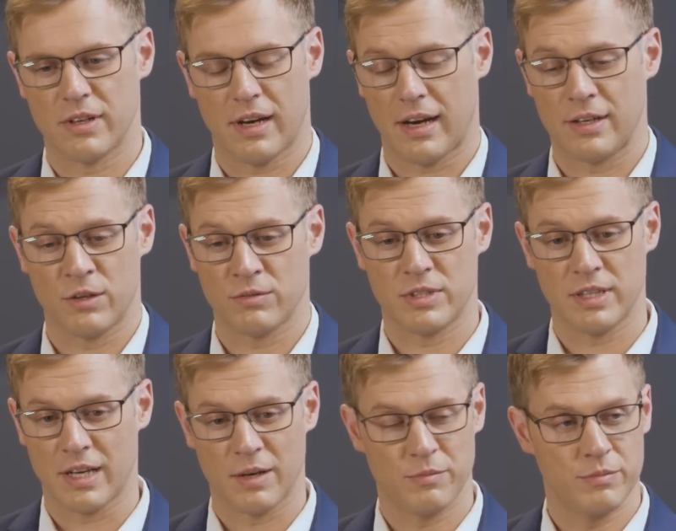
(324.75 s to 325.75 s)
I don't see
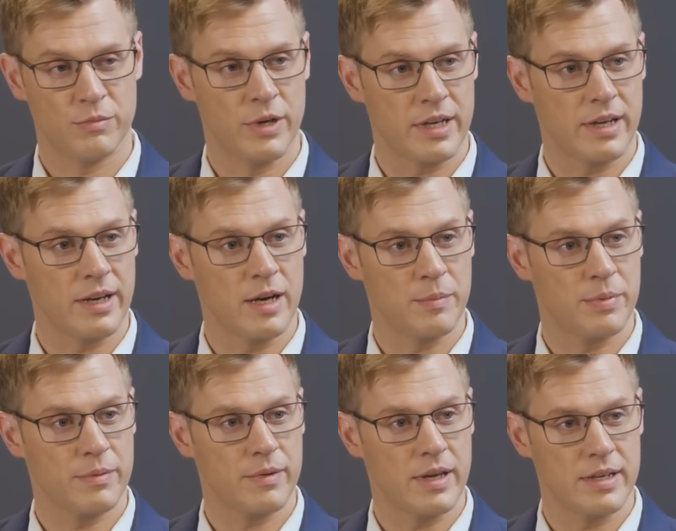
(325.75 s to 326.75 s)
that breaking up
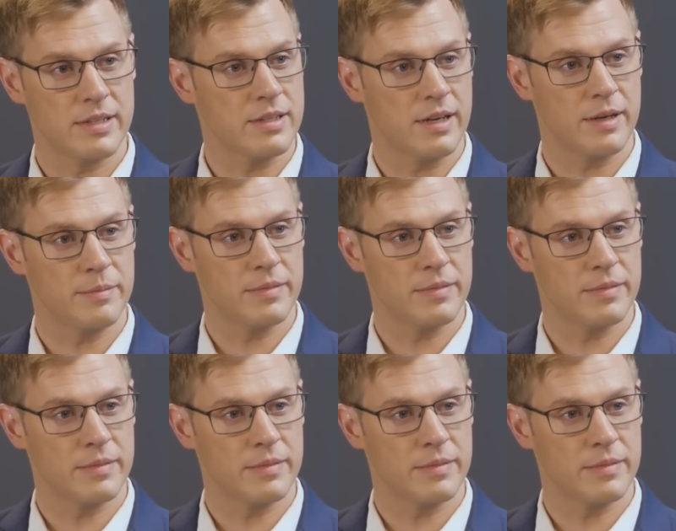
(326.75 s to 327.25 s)
anytime.